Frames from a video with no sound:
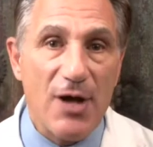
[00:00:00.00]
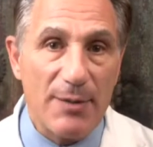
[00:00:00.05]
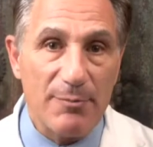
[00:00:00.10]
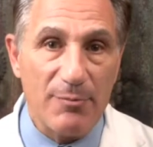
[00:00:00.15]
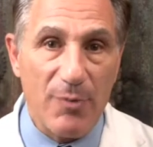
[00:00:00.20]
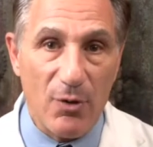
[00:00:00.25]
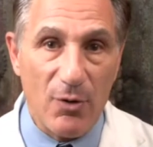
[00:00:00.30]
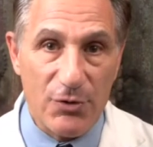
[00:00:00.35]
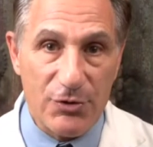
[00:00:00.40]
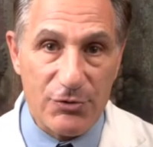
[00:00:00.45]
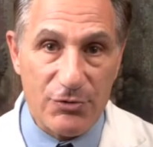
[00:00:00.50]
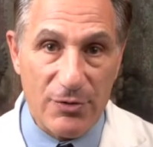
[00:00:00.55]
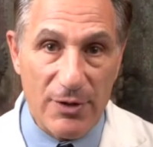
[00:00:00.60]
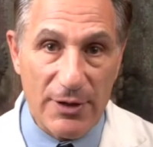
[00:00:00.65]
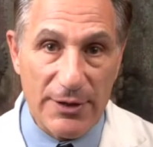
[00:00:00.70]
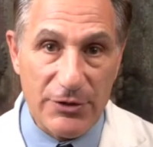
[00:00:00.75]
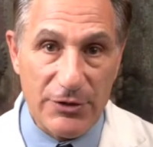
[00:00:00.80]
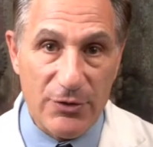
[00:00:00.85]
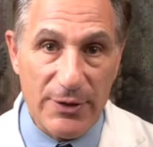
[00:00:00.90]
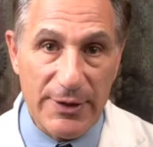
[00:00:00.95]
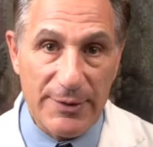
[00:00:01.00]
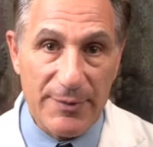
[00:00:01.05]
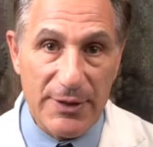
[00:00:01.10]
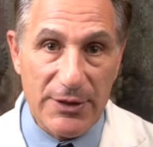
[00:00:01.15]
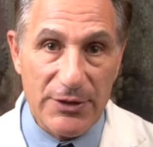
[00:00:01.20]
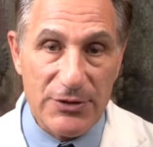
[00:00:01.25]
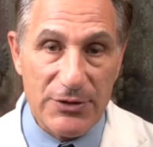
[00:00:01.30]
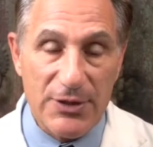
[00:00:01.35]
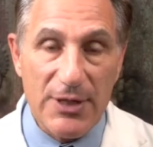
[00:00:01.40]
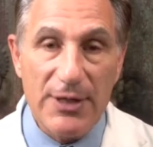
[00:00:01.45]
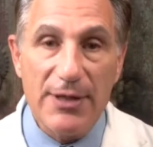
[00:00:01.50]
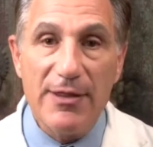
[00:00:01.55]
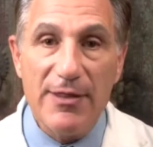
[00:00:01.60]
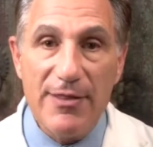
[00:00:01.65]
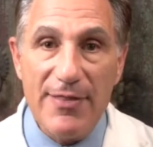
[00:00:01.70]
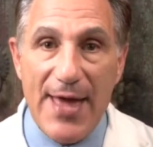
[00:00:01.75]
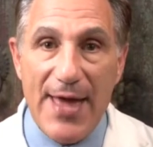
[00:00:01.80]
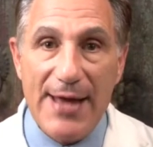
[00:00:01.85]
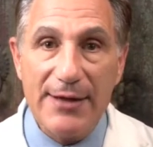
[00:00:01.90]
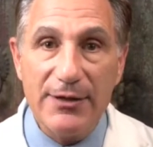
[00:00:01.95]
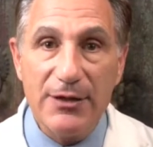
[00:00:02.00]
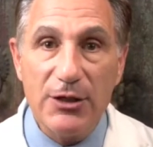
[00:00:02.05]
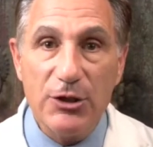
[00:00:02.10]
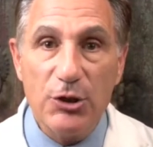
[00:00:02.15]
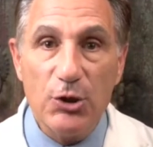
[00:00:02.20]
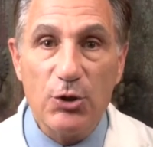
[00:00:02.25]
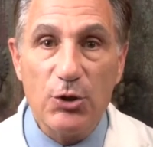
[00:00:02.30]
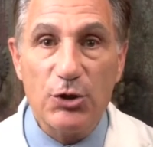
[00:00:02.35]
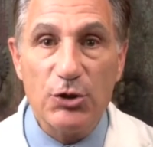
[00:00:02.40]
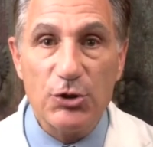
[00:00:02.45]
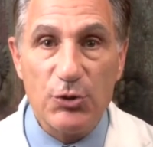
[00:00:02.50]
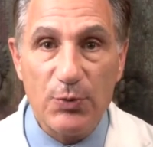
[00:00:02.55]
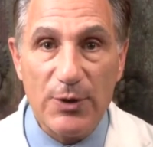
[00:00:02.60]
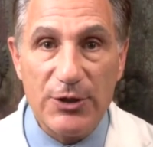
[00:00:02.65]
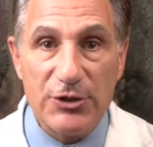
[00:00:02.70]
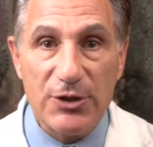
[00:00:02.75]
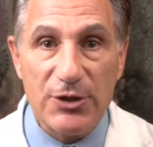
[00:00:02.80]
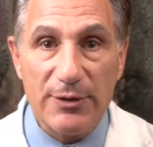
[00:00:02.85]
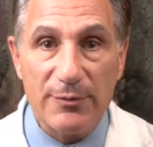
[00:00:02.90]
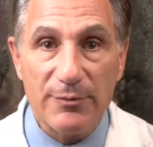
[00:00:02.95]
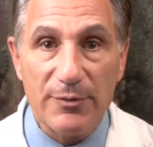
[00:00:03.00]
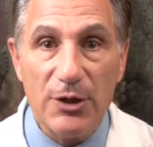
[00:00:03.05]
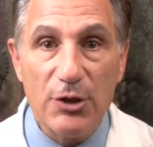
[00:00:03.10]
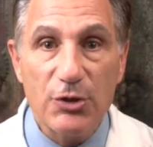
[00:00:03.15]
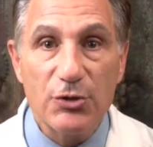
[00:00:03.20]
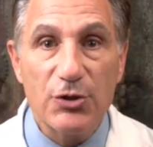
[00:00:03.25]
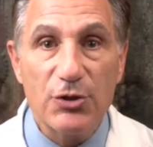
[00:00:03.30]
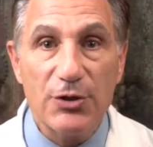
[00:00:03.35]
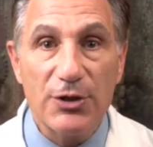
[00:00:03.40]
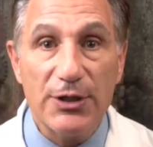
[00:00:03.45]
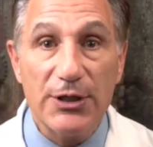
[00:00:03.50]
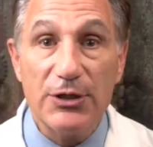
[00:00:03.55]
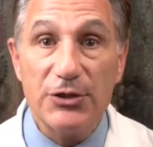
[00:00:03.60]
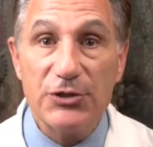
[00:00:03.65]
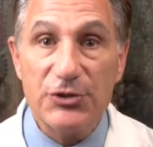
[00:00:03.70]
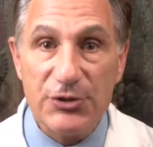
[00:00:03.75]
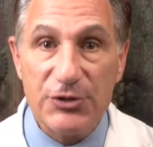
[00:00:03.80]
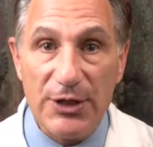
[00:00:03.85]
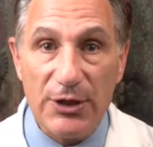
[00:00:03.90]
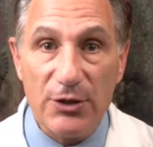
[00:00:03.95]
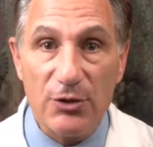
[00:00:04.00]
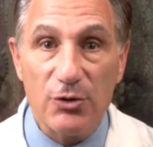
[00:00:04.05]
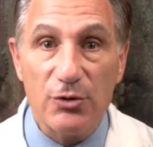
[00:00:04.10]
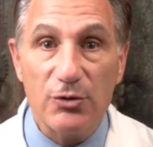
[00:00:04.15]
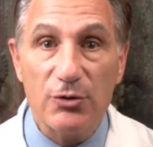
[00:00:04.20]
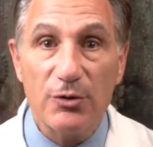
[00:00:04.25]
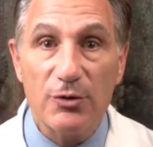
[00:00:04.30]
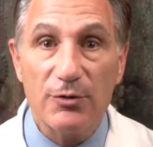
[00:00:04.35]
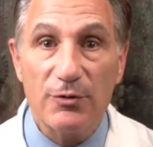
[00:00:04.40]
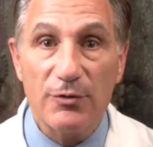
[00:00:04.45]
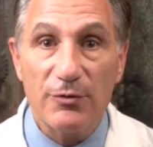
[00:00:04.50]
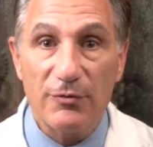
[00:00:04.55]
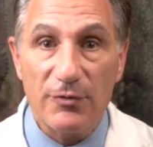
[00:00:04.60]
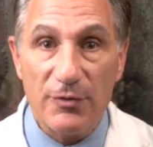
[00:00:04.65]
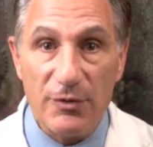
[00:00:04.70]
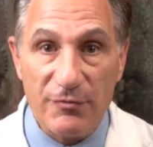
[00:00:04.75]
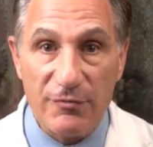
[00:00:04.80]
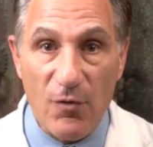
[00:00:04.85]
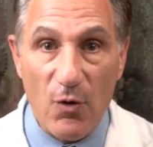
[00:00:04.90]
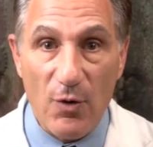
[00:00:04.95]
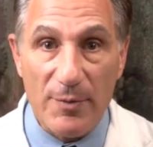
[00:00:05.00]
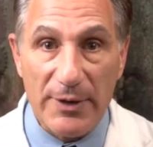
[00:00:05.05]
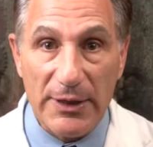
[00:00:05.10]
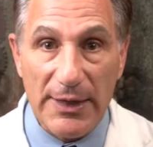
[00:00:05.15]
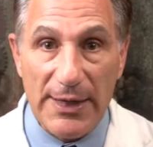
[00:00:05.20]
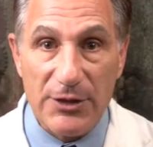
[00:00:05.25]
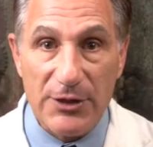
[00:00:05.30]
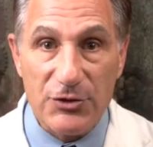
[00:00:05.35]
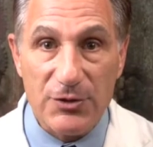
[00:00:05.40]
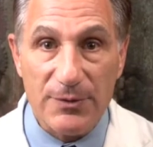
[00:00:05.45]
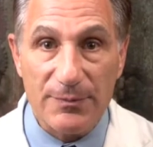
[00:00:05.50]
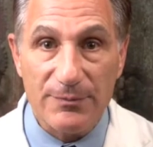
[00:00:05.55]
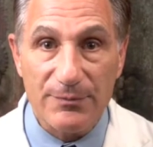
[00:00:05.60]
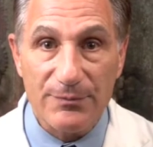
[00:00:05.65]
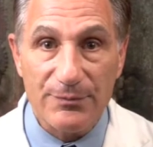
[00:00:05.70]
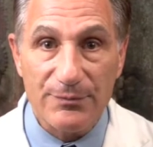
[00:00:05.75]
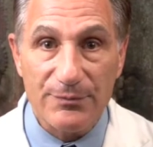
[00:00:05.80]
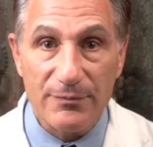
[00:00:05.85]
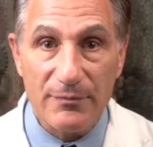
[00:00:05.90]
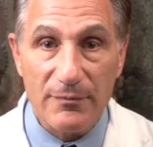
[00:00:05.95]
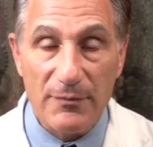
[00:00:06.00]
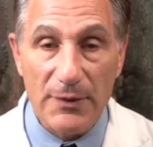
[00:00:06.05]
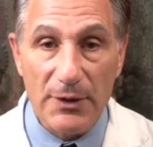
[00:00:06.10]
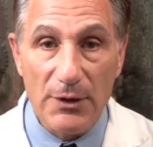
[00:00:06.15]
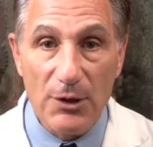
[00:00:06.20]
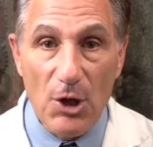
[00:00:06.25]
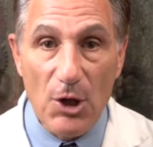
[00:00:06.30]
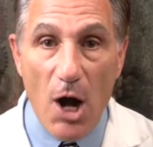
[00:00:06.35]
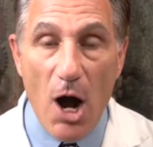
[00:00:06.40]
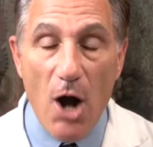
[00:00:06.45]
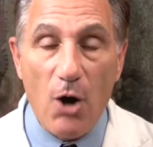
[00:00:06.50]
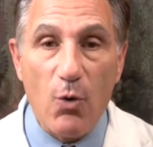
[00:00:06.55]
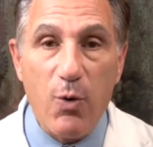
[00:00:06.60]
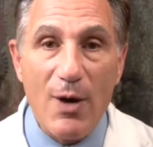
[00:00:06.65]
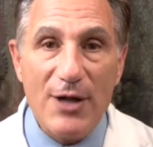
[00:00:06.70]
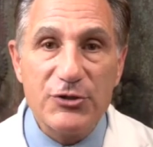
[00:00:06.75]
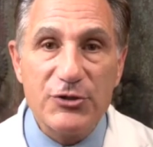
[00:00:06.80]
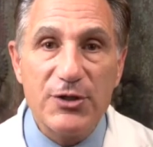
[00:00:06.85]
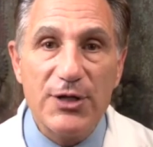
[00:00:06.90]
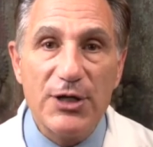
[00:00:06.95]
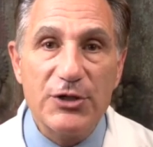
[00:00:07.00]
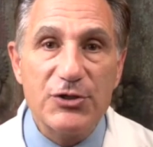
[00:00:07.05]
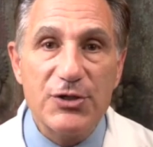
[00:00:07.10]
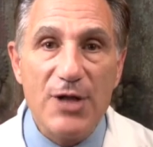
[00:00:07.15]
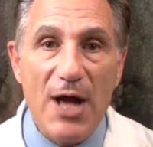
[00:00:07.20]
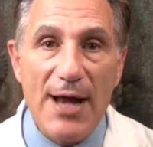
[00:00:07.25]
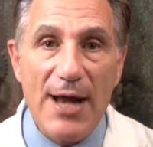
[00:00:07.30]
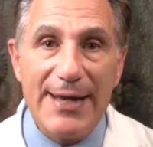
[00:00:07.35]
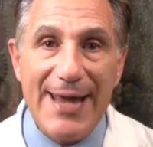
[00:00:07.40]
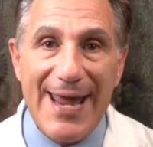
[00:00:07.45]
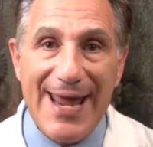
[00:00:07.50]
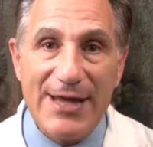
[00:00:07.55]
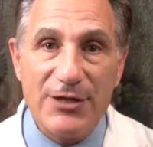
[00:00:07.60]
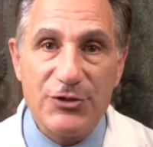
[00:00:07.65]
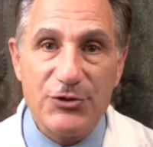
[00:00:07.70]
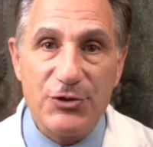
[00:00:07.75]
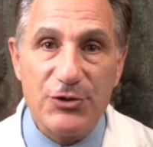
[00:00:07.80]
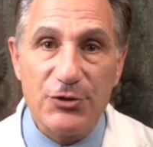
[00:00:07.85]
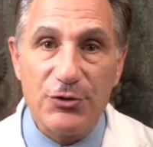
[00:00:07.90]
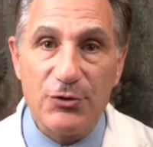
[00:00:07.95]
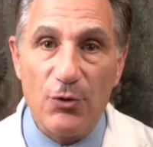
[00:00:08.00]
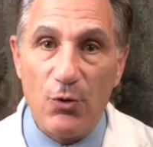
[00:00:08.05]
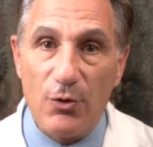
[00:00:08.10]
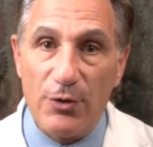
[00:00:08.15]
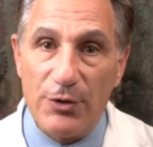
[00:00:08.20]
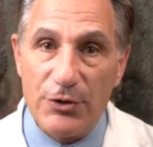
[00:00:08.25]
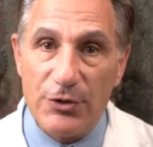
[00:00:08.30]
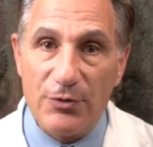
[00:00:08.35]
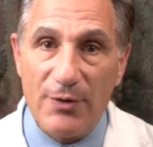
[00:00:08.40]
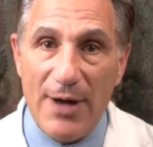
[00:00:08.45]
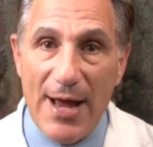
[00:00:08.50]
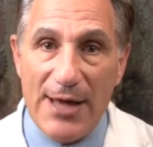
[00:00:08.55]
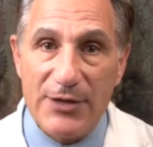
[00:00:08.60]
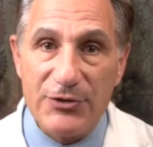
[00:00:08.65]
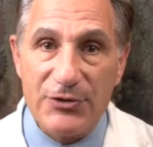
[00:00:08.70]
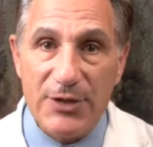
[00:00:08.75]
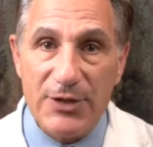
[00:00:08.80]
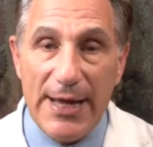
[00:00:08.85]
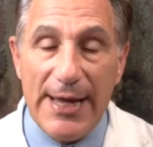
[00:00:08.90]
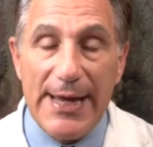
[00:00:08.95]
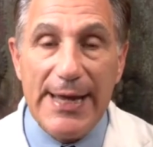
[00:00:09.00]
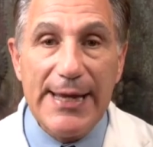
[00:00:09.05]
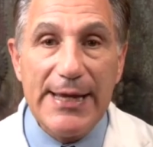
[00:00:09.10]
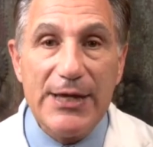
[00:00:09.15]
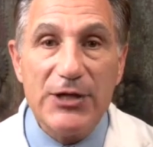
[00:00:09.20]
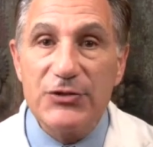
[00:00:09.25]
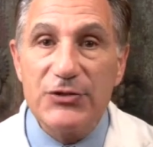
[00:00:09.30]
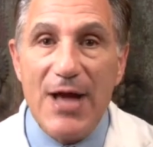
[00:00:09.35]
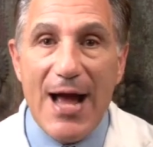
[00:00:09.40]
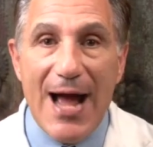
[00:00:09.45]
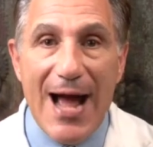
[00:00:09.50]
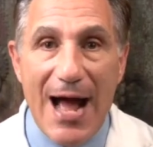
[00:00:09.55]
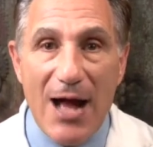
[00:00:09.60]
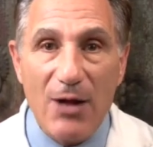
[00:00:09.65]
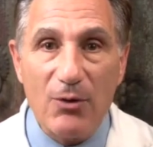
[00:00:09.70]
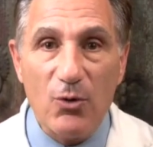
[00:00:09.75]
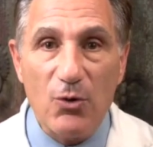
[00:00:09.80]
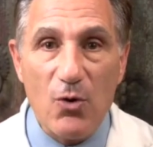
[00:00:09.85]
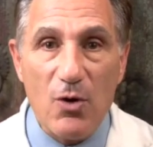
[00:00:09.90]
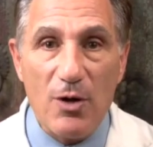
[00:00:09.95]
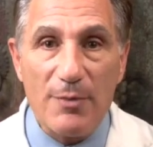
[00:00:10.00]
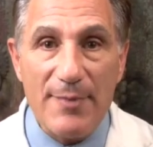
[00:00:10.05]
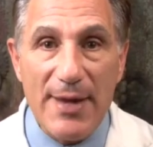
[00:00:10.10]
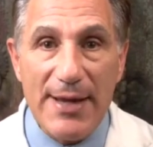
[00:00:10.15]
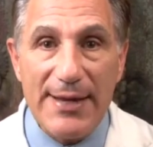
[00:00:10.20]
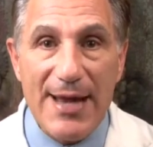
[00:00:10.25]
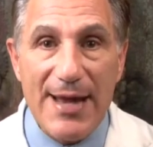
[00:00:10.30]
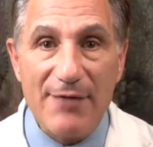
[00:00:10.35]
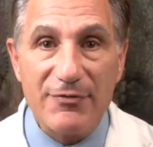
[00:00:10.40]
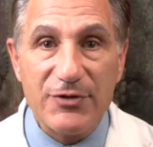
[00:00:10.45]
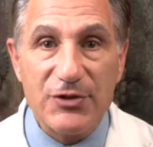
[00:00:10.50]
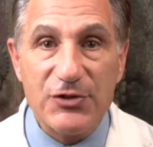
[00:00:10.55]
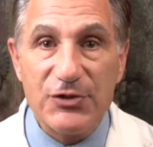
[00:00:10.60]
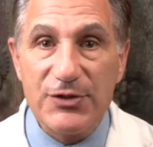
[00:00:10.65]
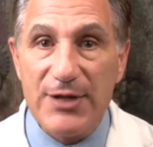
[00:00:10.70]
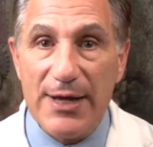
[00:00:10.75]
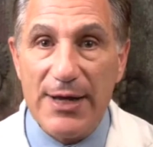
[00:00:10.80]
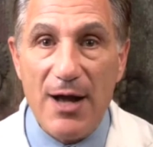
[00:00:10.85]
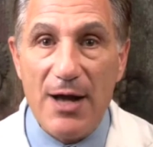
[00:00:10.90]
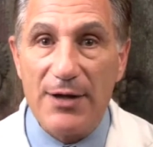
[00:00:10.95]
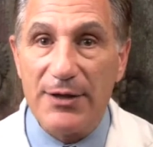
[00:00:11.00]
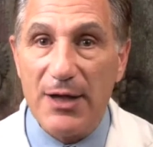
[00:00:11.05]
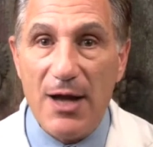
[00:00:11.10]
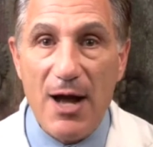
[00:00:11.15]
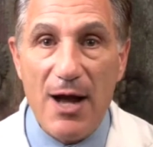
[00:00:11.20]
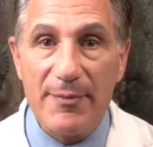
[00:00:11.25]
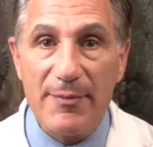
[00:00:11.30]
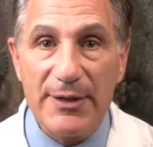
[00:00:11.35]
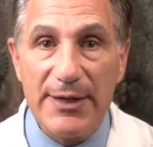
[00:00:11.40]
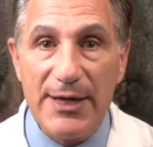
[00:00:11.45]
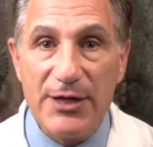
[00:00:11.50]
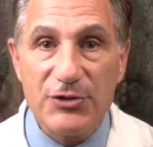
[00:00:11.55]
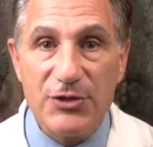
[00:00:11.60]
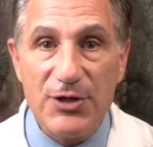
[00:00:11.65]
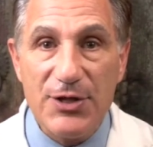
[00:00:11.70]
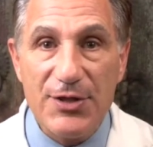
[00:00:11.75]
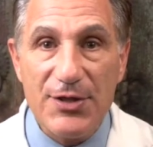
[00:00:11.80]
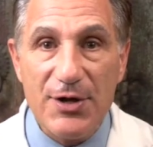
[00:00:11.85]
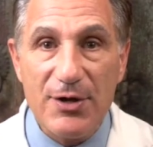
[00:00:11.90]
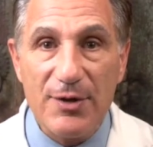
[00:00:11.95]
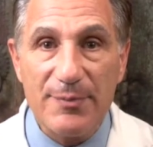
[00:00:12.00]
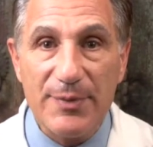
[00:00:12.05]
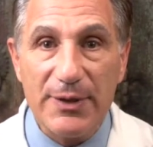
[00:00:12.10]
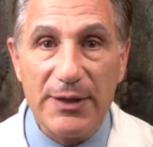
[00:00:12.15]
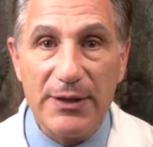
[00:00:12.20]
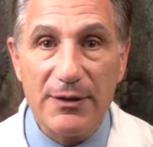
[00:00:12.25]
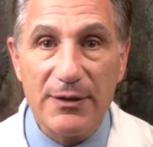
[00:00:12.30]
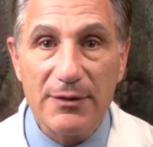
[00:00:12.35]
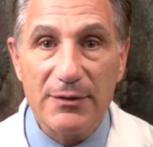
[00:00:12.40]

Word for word: on both treatments, then you can switch him to the single formulation. A question that's not answered or addressed is how long men have to stay on the combination therapy.